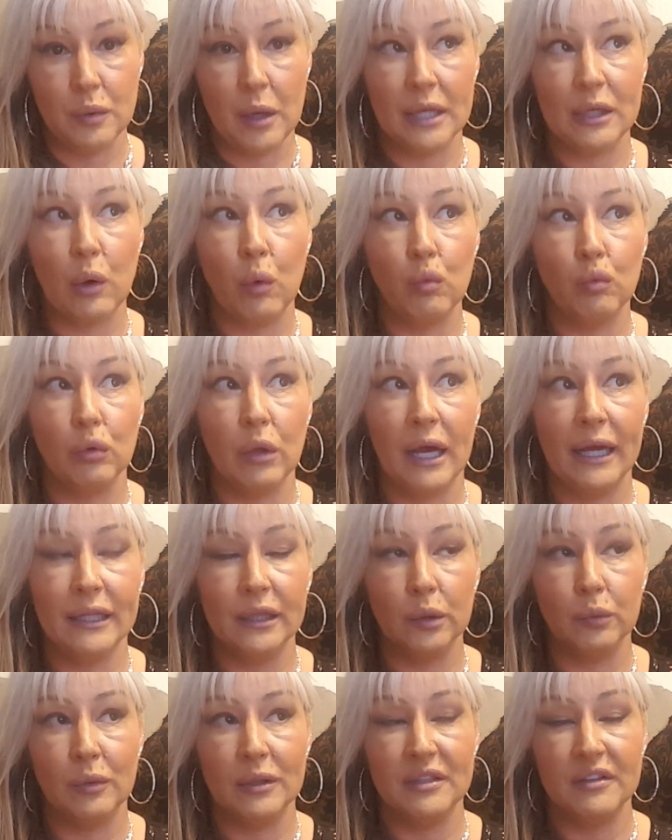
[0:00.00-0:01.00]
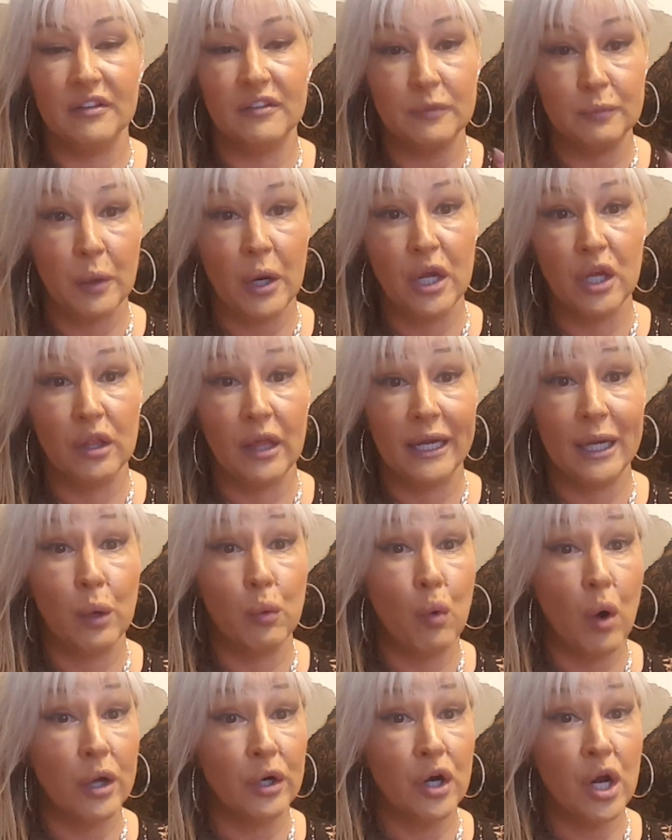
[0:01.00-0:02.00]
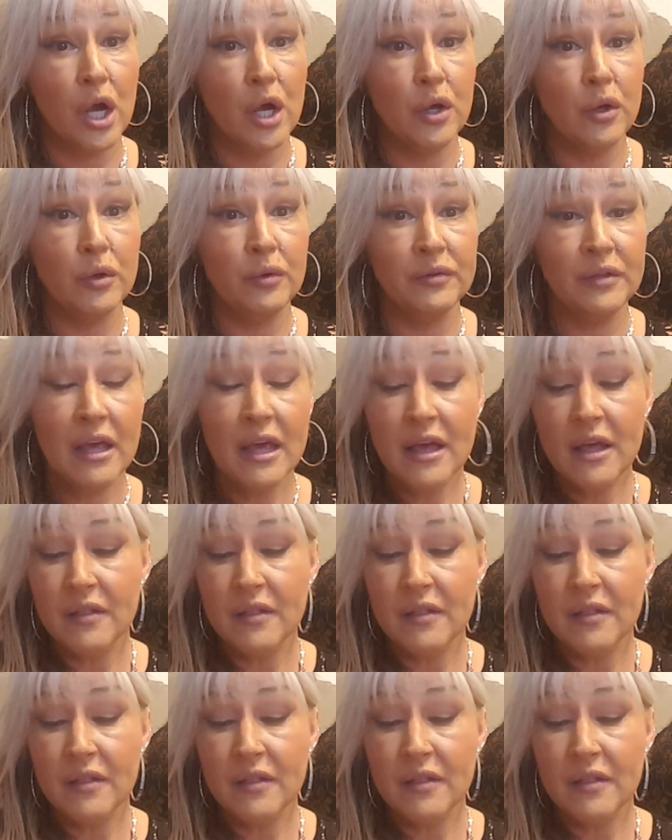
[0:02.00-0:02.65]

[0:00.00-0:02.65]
I don't like the ones that spray you like a water hose.